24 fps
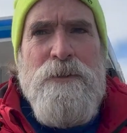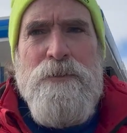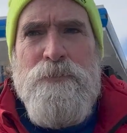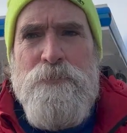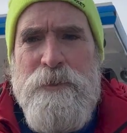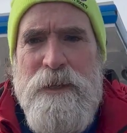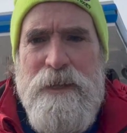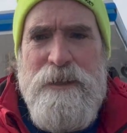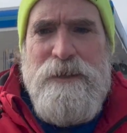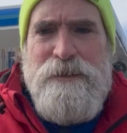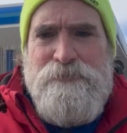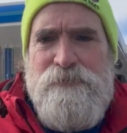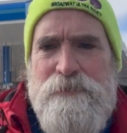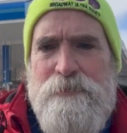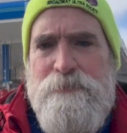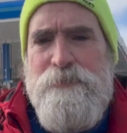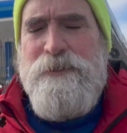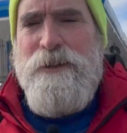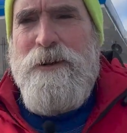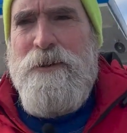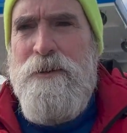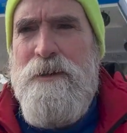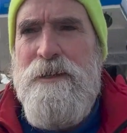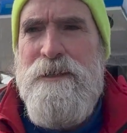we have a
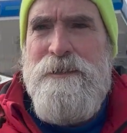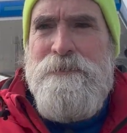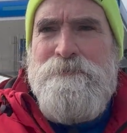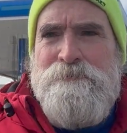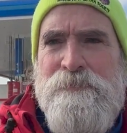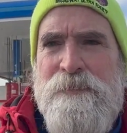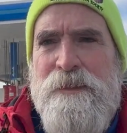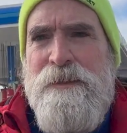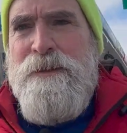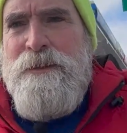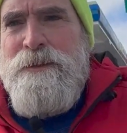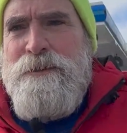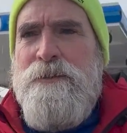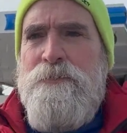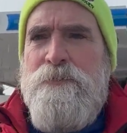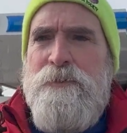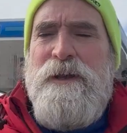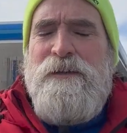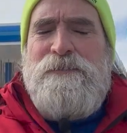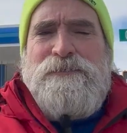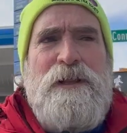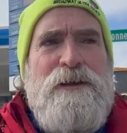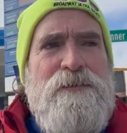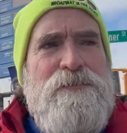
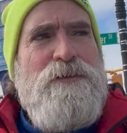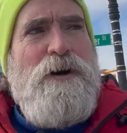lot